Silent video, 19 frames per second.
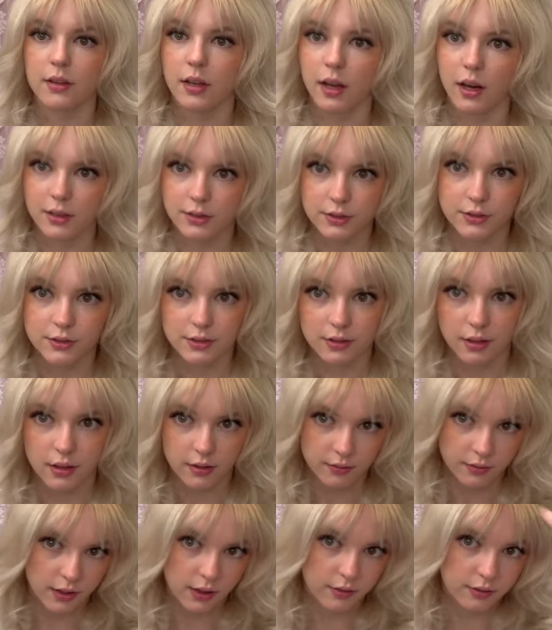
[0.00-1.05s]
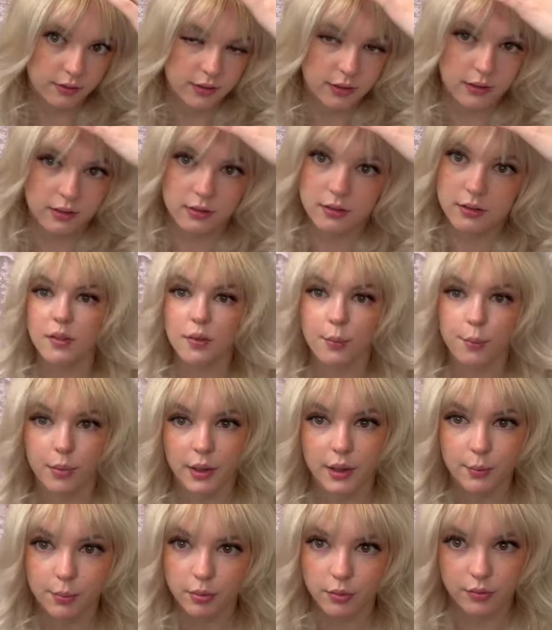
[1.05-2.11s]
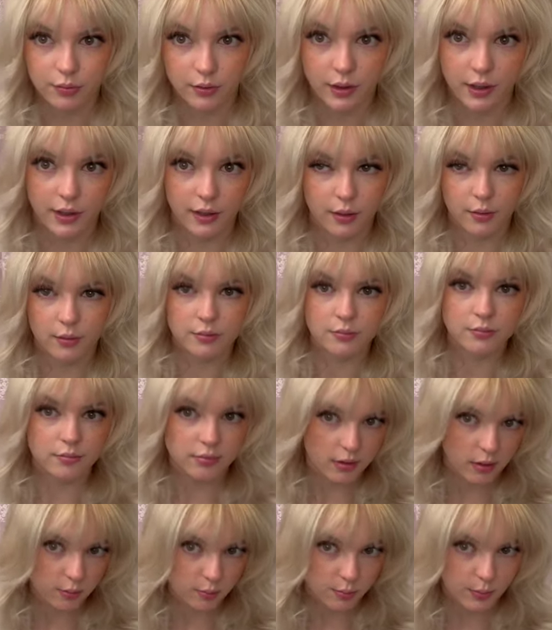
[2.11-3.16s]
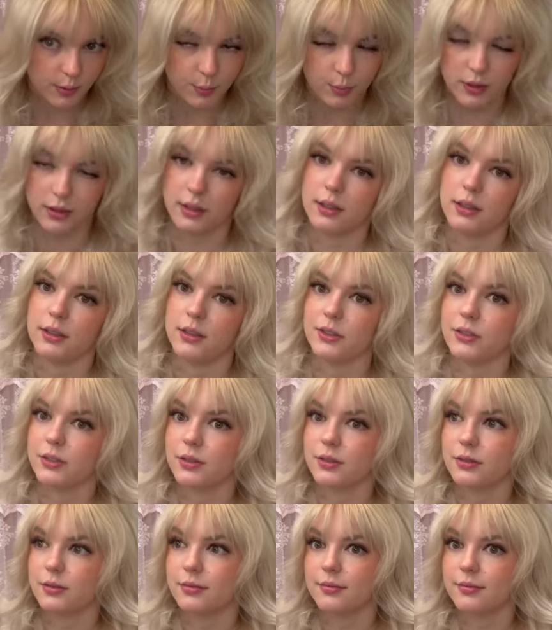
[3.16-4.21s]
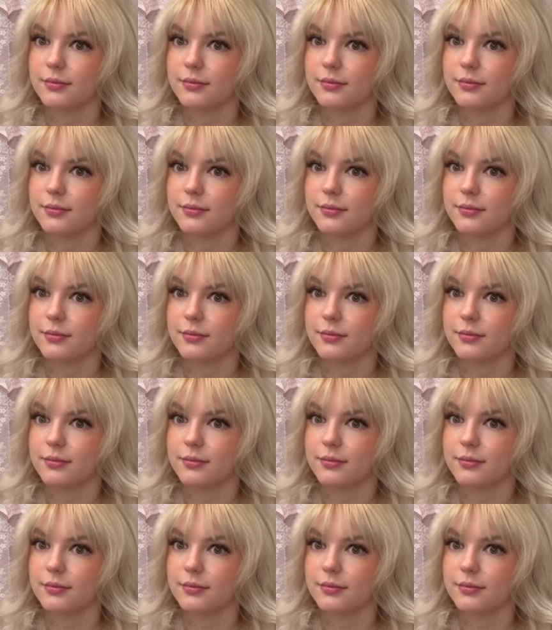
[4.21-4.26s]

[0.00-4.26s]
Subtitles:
I just love having big poofy hair, probably because